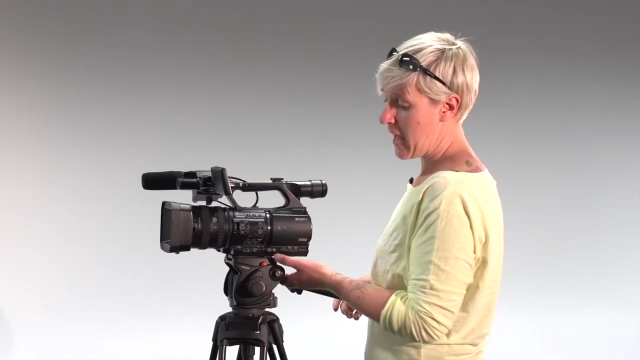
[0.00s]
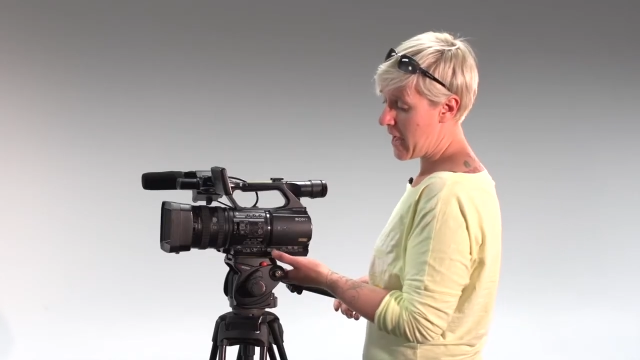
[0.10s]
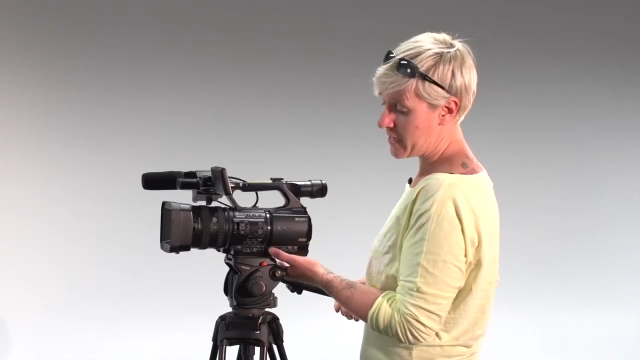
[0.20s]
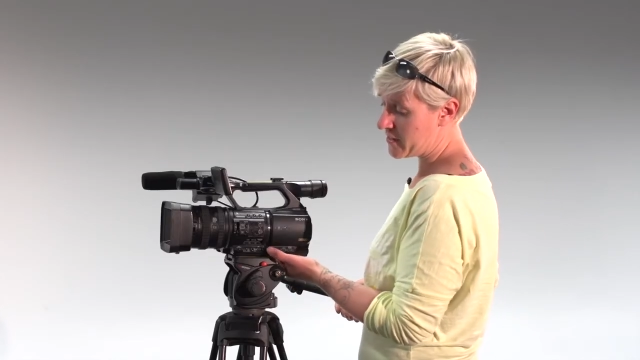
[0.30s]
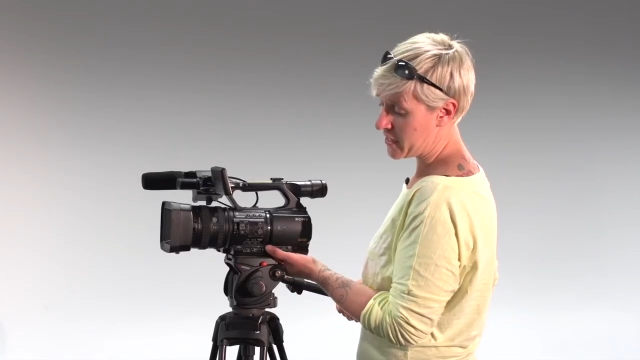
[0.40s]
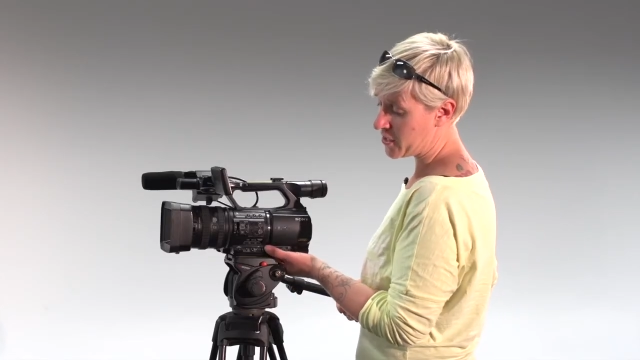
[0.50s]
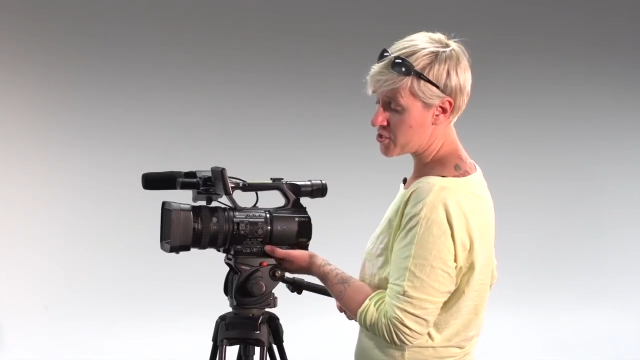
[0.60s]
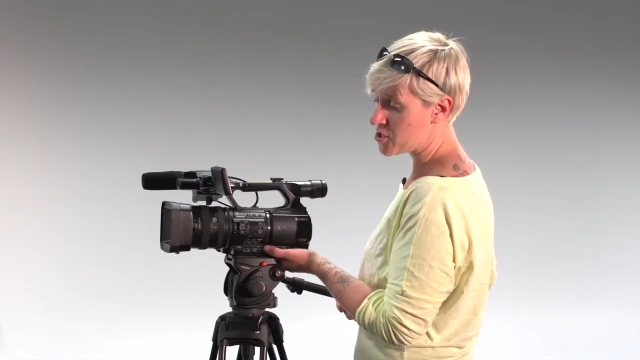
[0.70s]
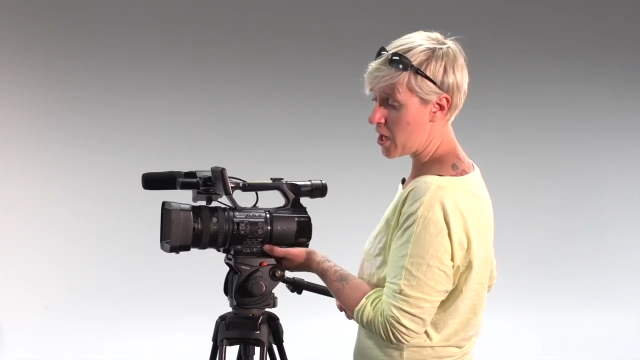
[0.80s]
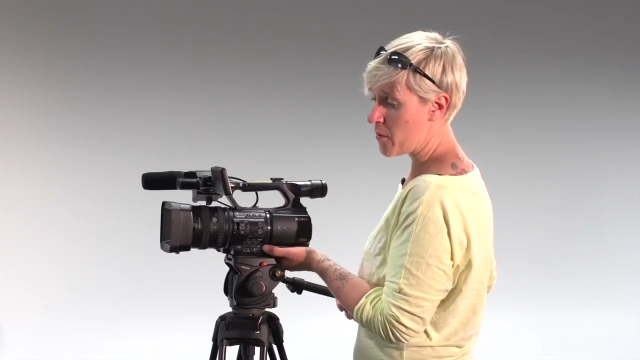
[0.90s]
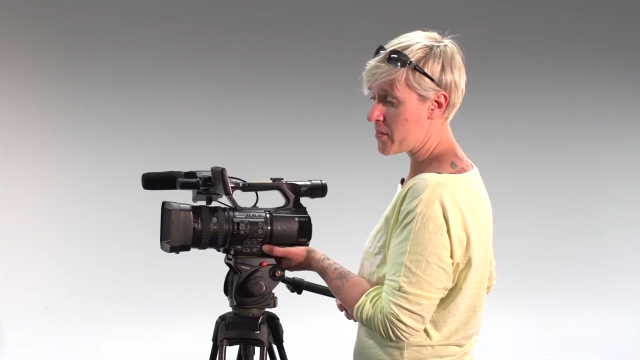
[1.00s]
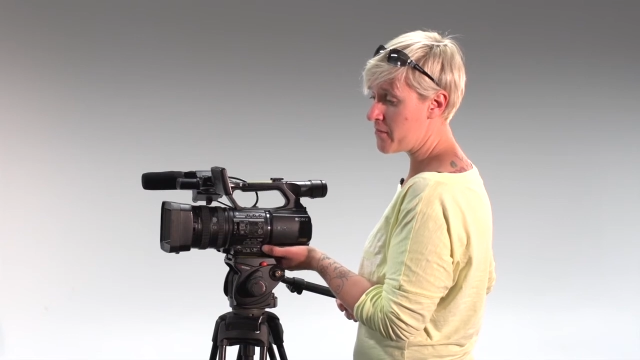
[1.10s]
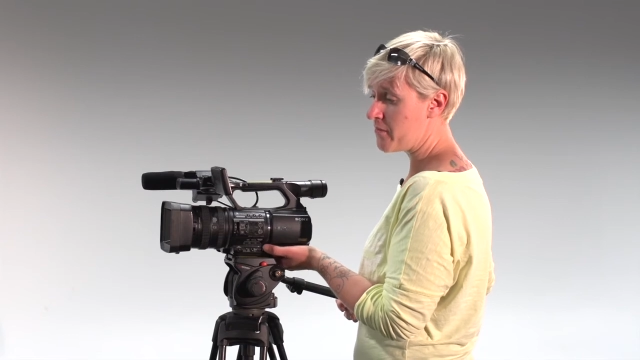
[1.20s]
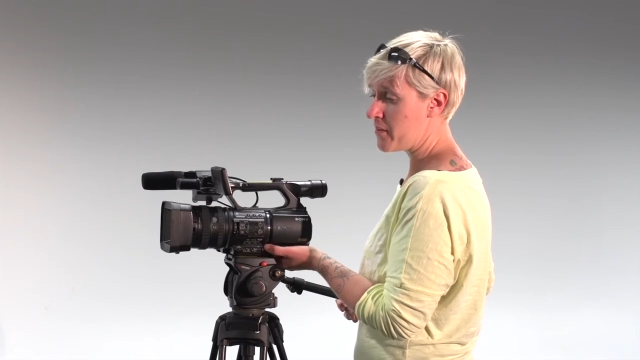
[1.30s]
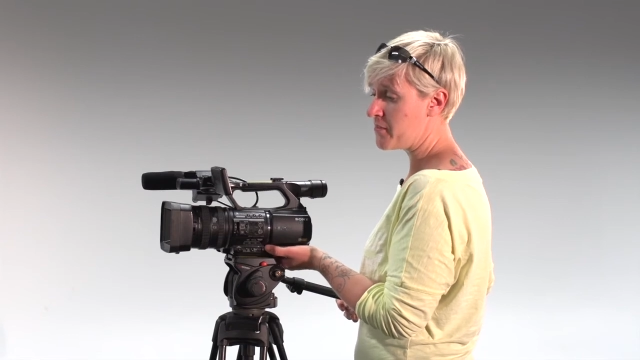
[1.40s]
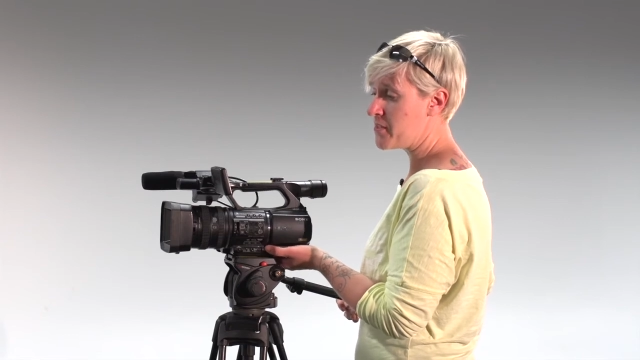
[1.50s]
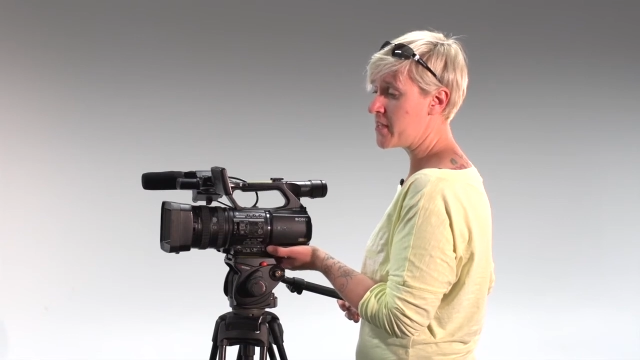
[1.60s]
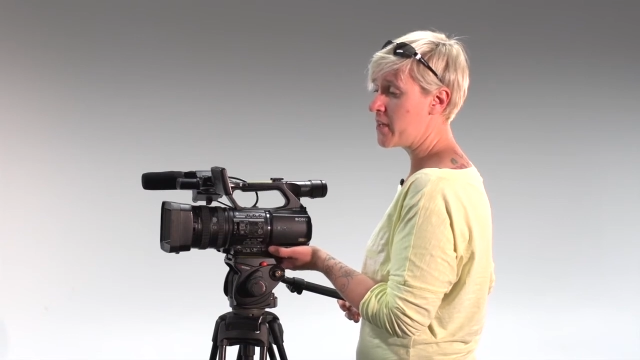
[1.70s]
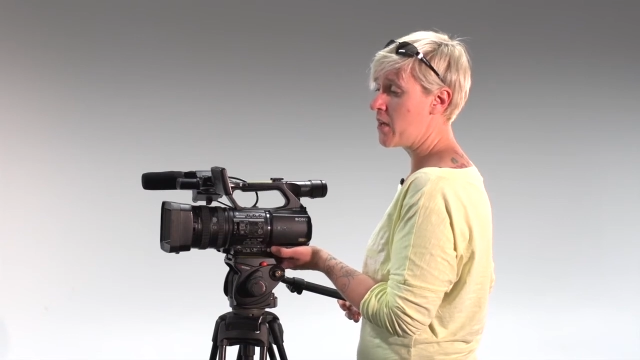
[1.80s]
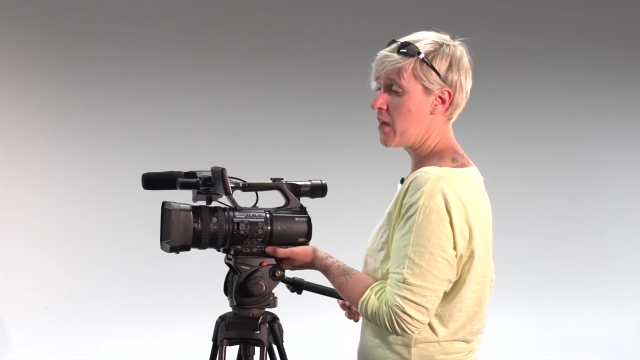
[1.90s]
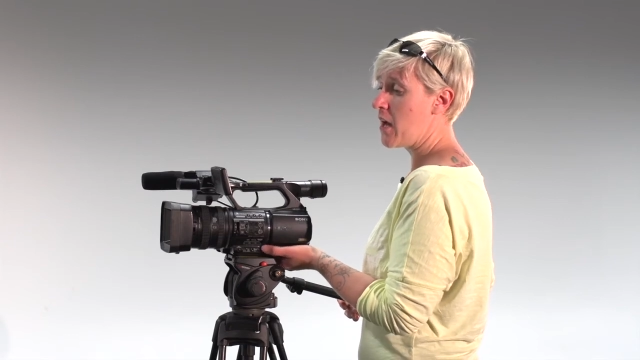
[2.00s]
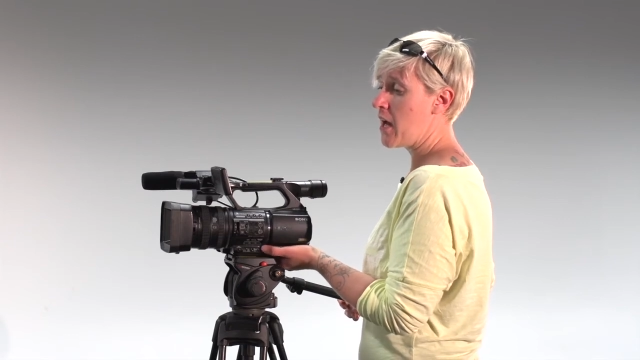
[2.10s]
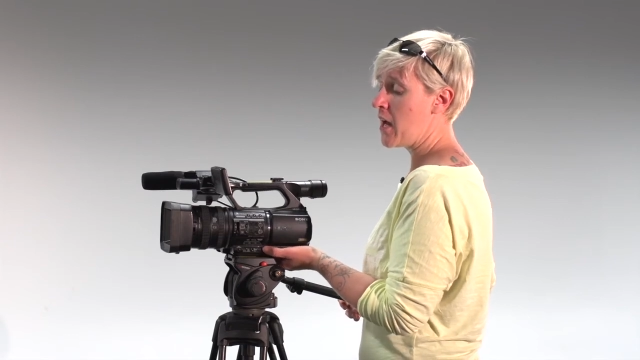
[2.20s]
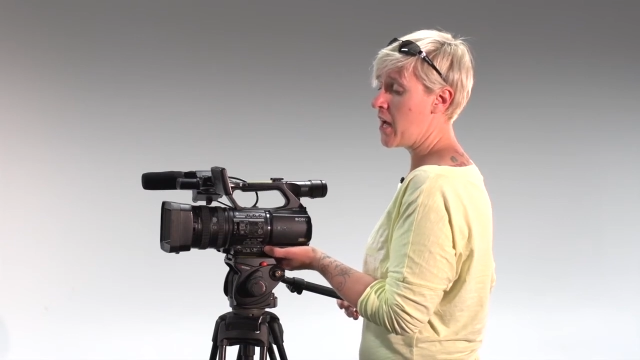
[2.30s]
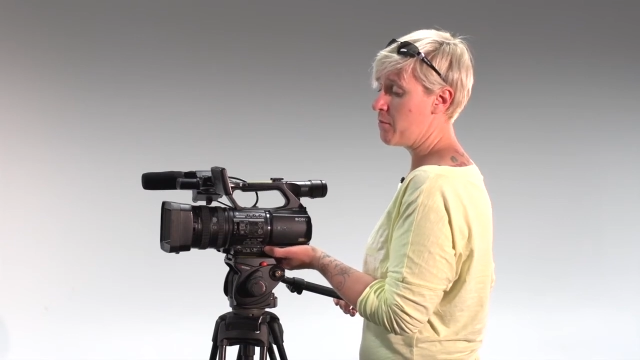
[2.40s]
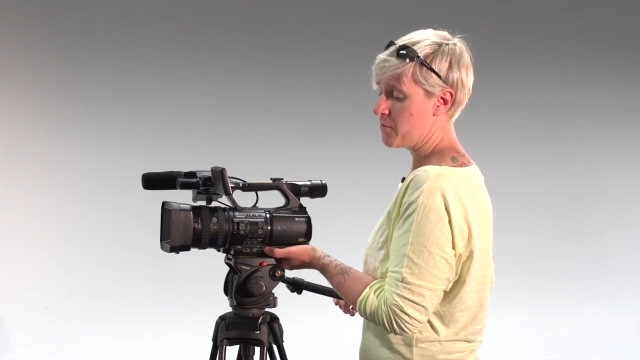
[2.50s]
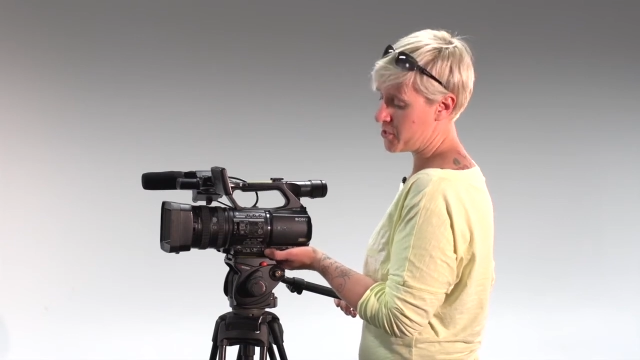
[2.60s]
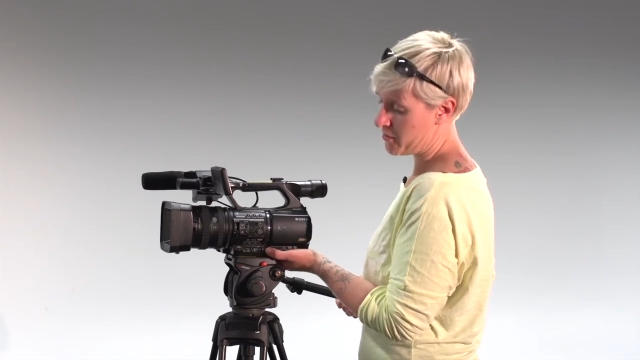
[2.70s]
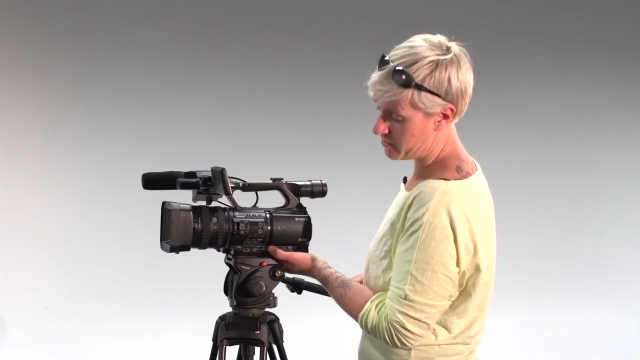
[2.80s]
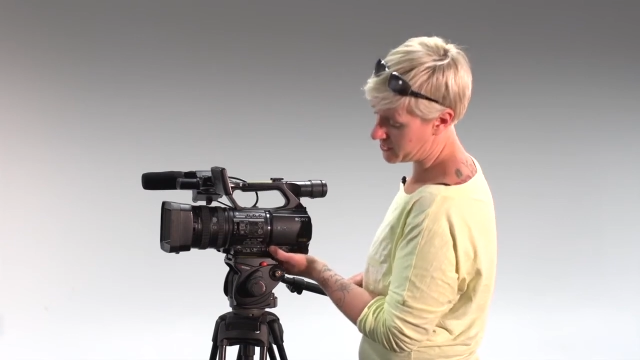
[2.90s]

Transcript: Anything slower than 50, um, so for